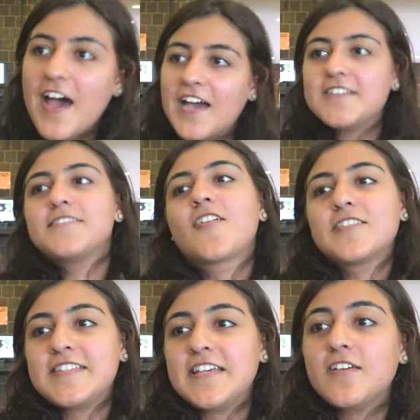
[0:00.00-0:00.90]
I start
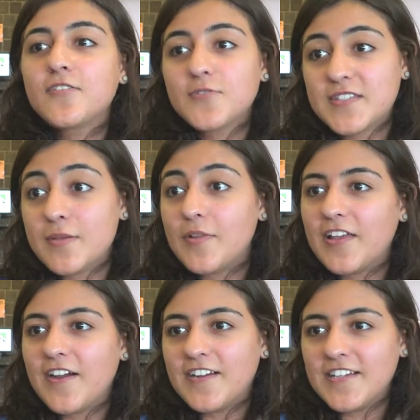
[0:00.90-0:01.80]
seeing those
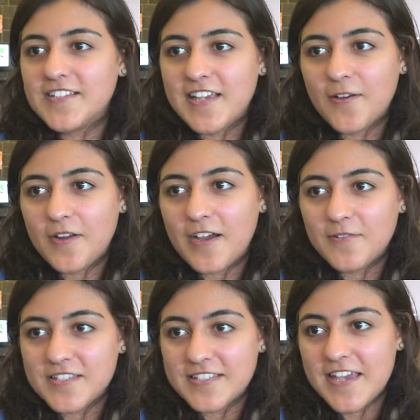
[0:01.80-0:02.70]
similarities. Like what I
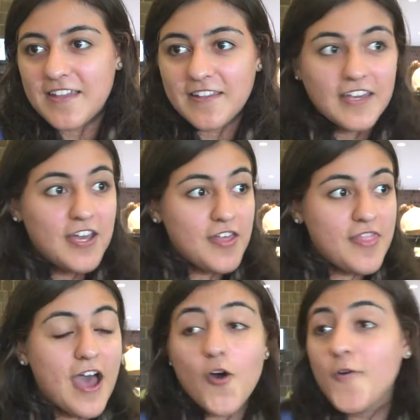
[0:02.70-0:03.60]
was saying, like
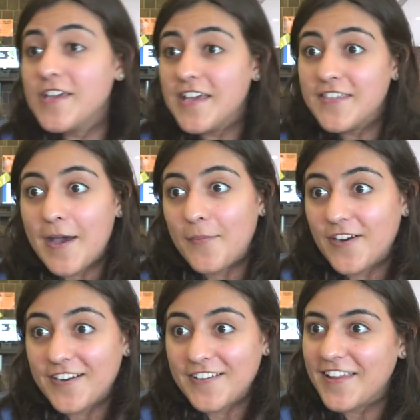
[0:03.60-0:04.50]
that hoodie and that
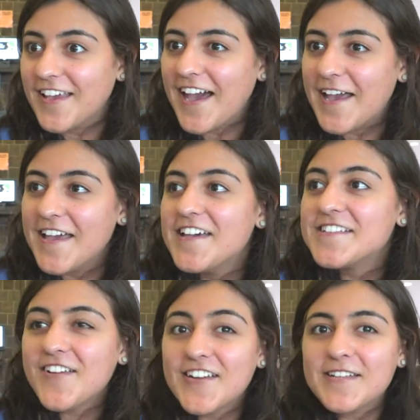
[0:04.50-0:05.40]
burqa. Like I
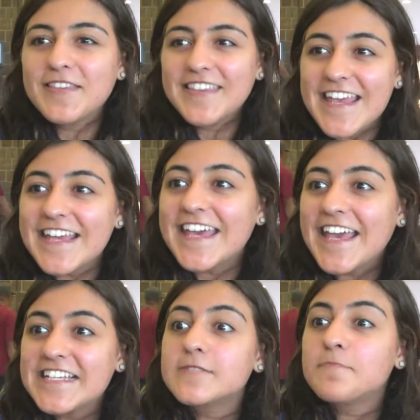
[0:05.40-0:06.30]
started
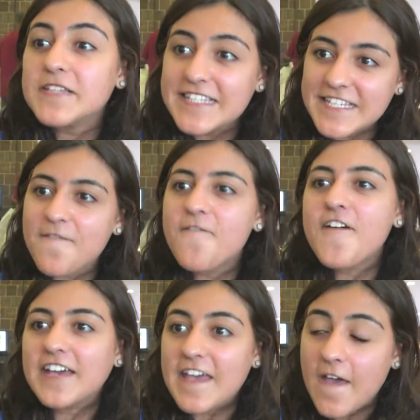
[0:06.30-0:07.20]
linking
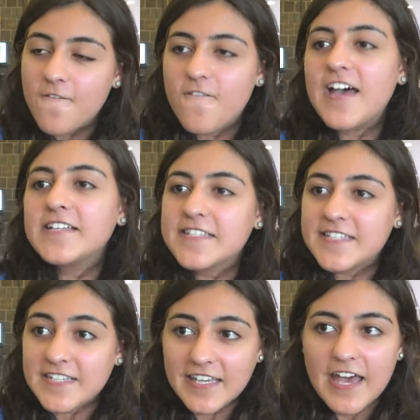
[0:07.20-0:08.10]
specific events
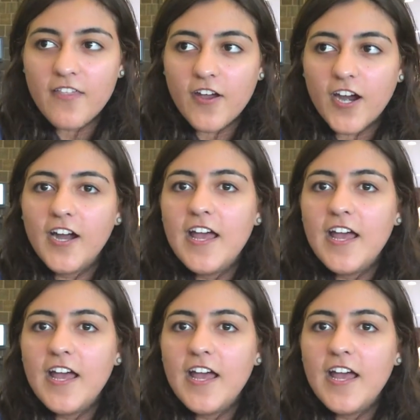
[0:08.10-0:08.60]
together,